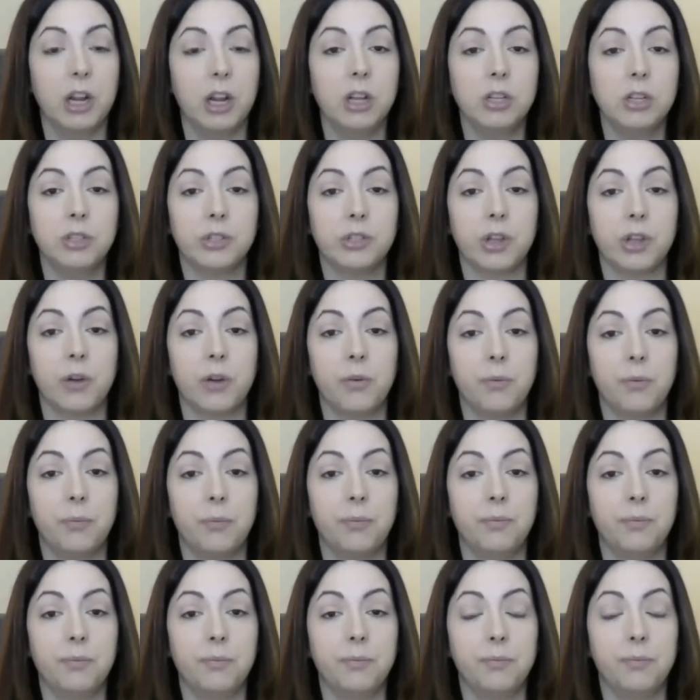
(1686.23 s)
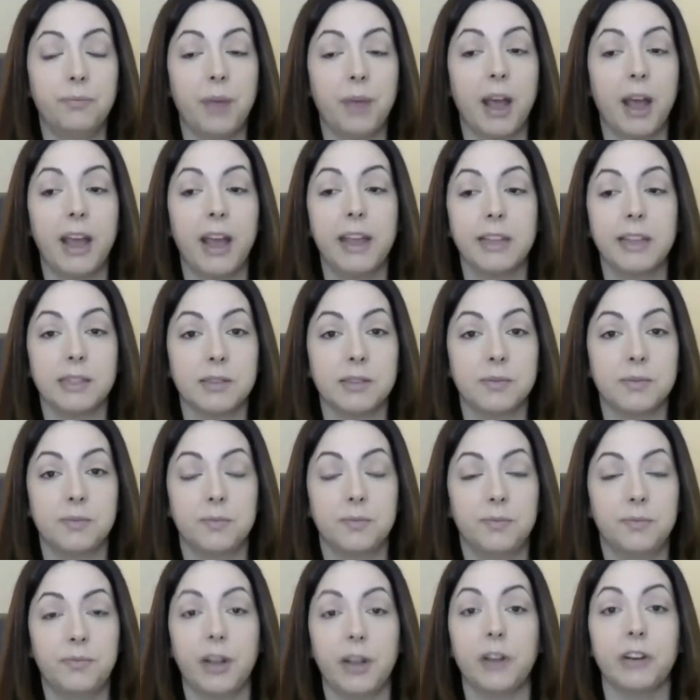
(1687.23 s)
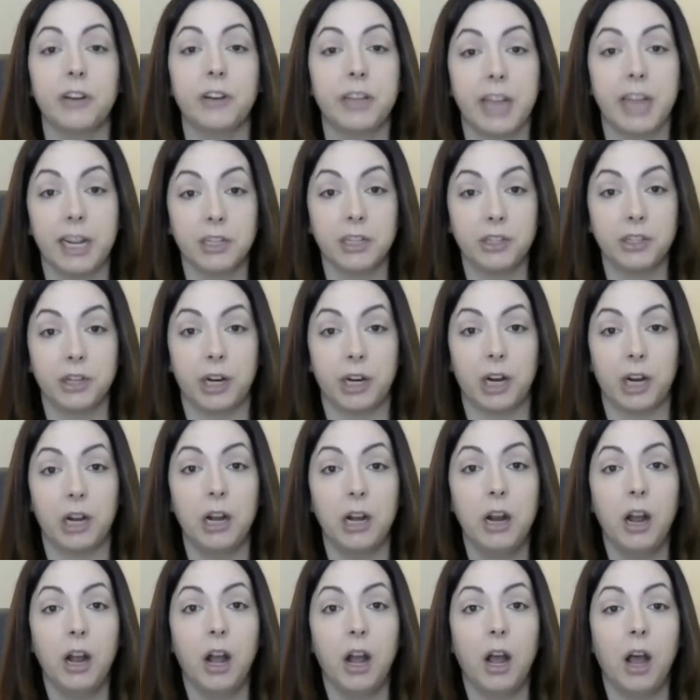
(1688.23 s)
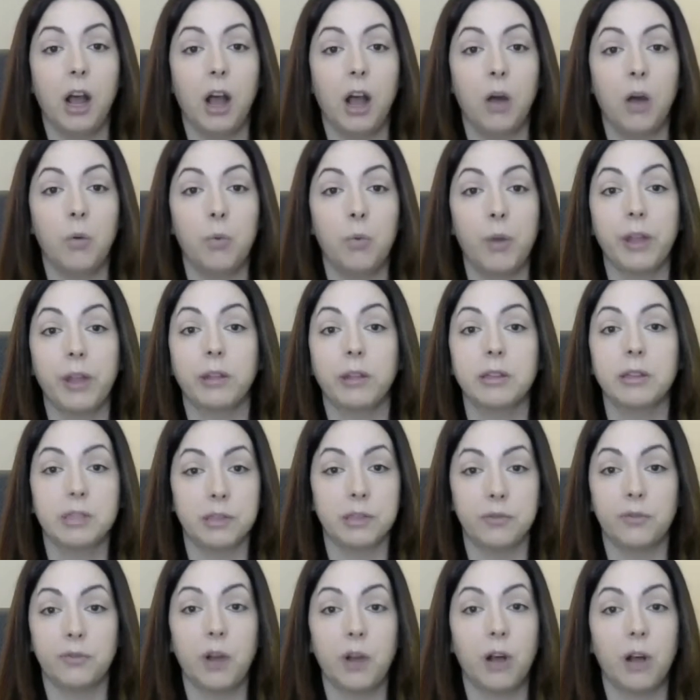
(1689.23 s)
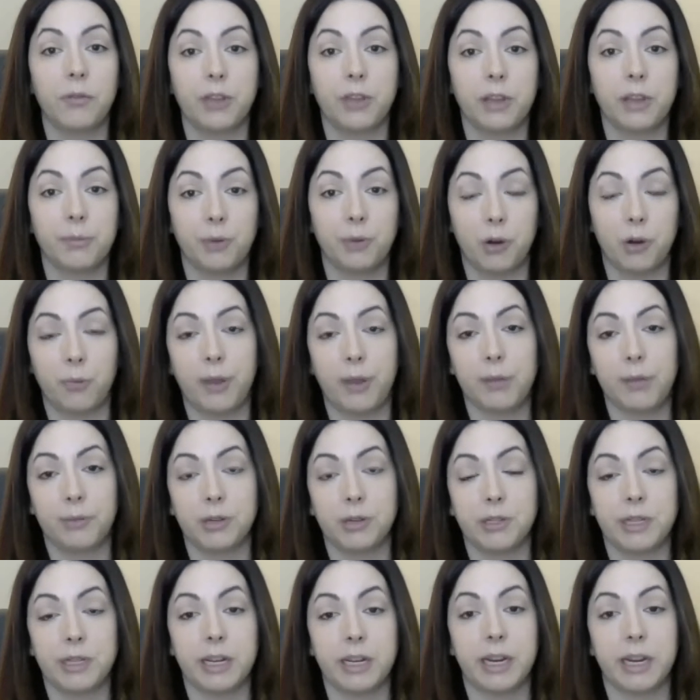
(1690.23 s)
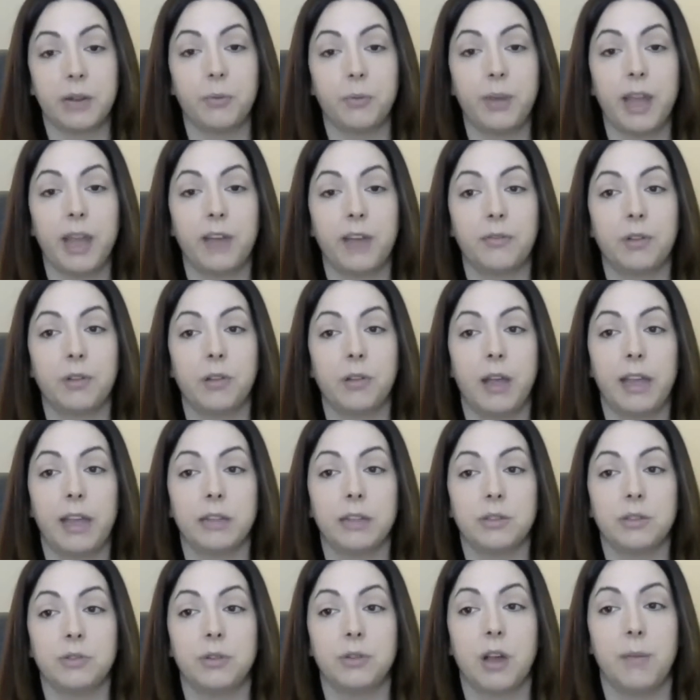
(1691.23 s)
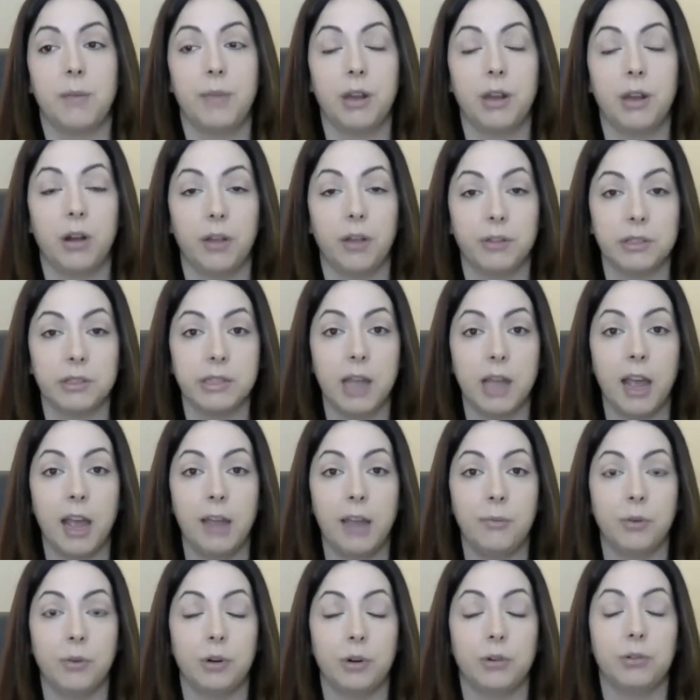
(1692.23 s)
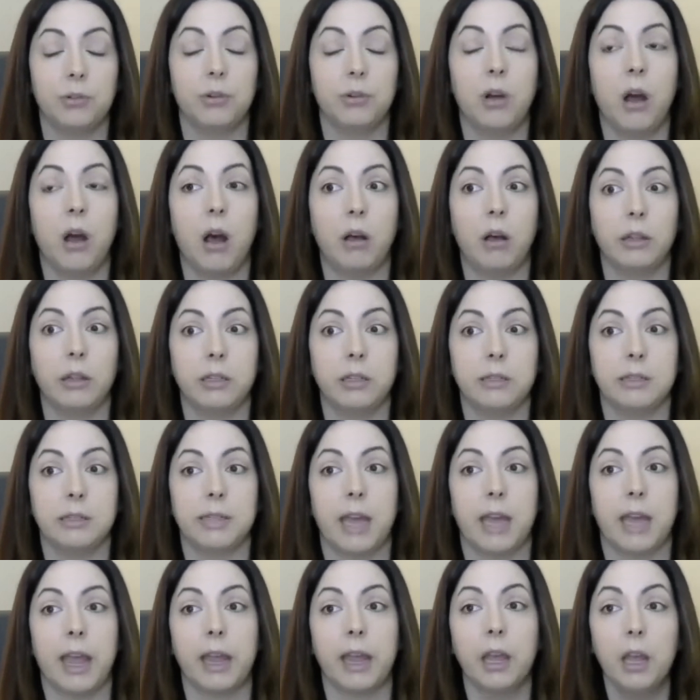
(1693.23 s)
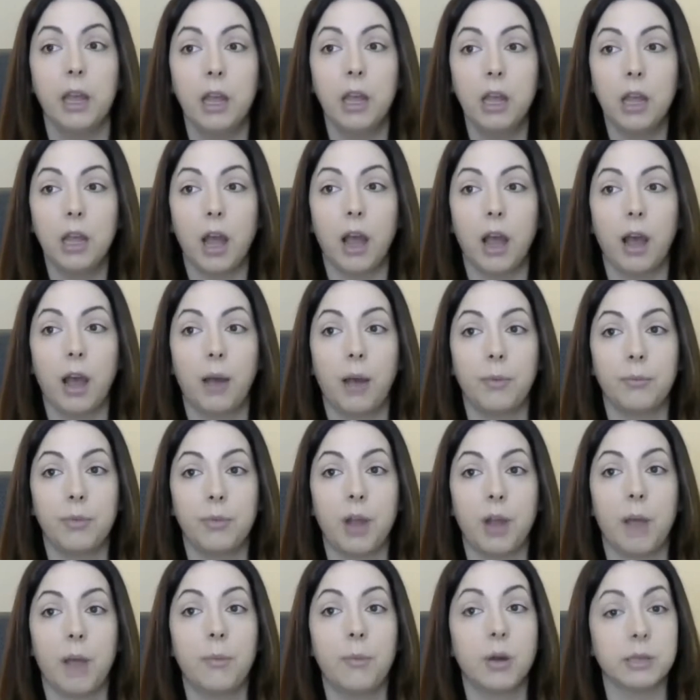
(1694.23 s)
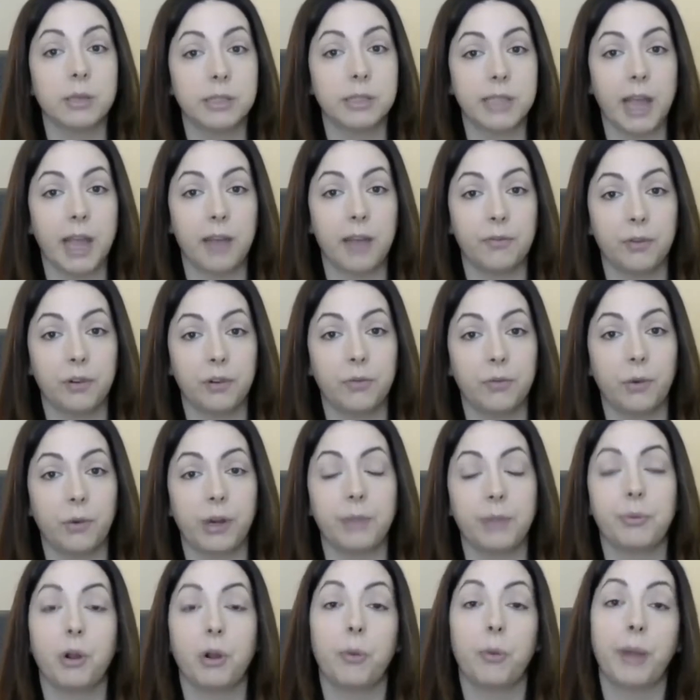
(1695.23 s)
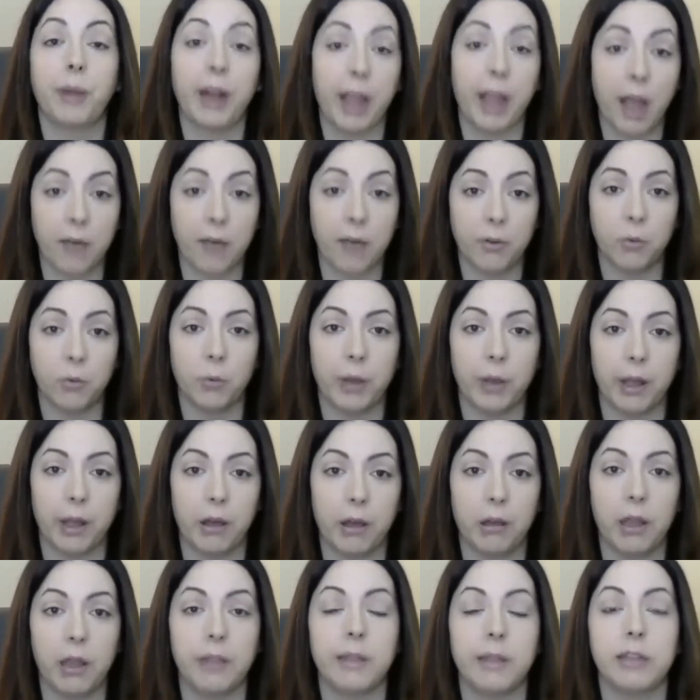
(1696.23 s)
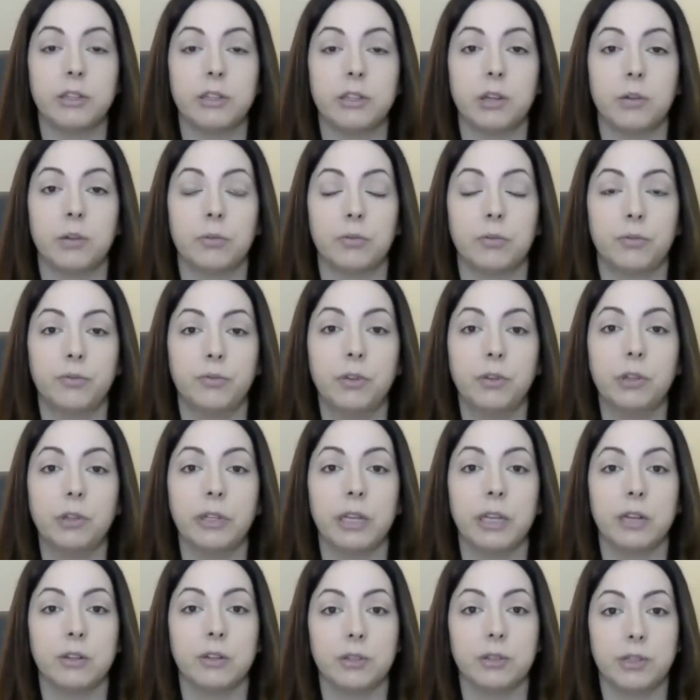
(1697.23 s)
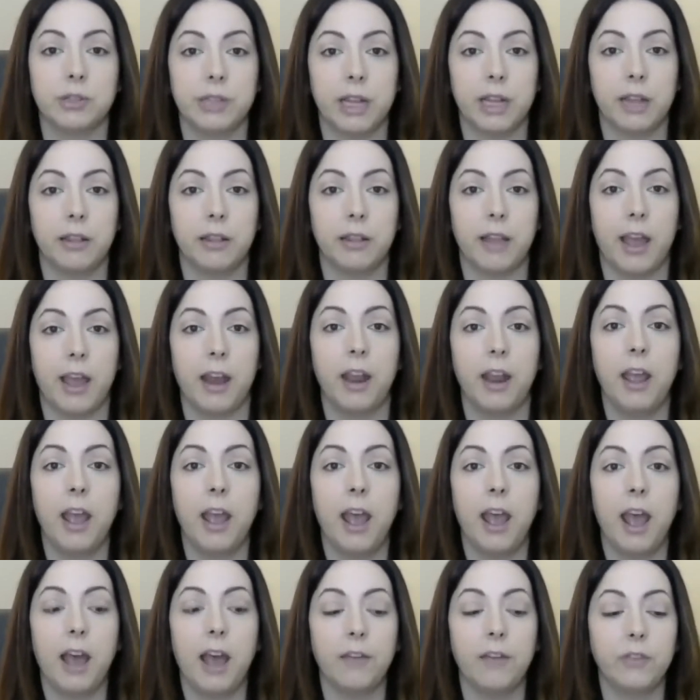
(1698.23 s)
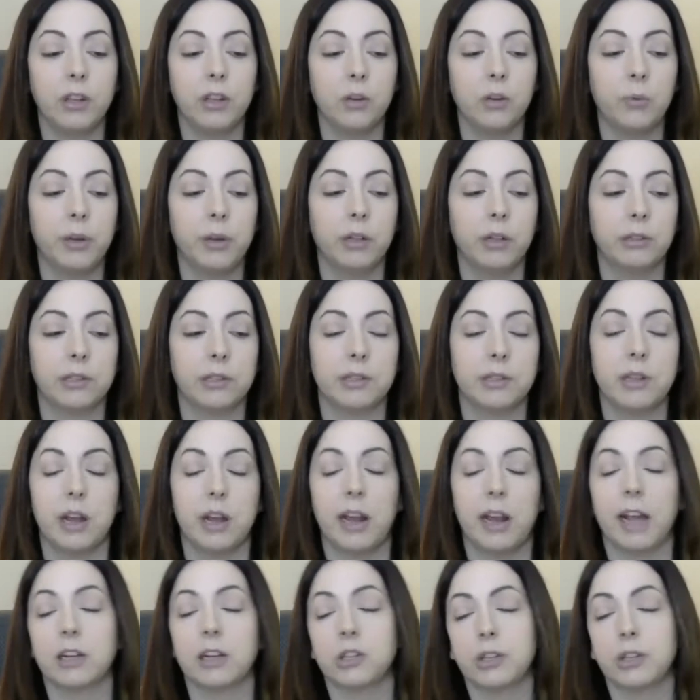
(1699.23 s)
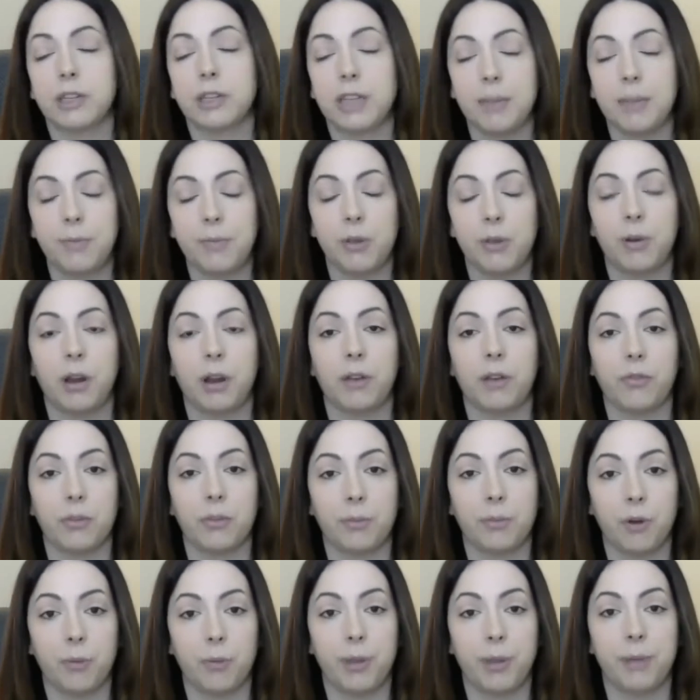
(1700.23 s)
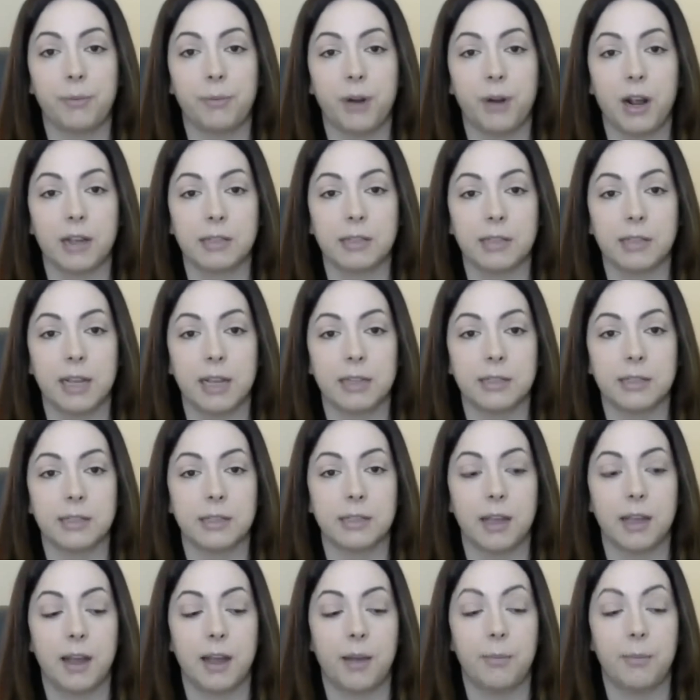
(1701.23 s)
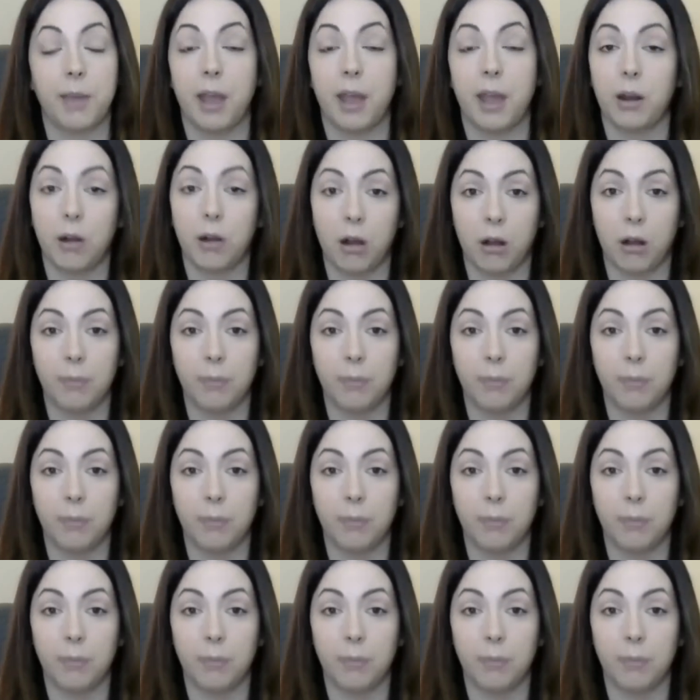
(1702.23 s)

So by its very nature, a will is involving a probate proceeding. We have clients who come in all the time or who call and say, I'm all set for avoiding probate, I have a will. And they don't fully understand that having a will does not actually keep you out of the probate process at all.